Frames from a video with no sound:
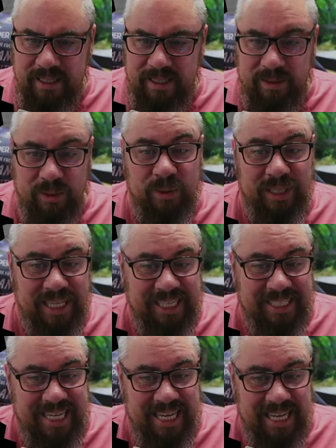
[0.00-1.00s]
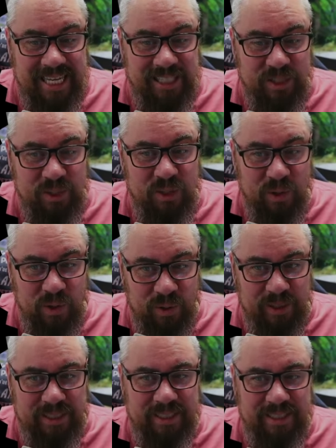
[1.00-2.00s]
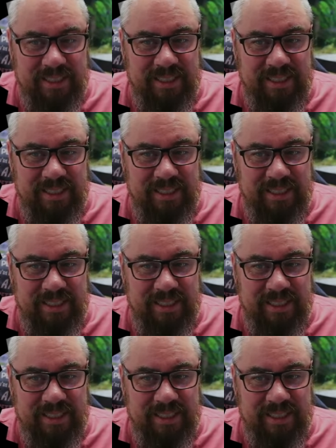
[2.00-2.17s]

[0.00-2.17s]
So, like I say, it's not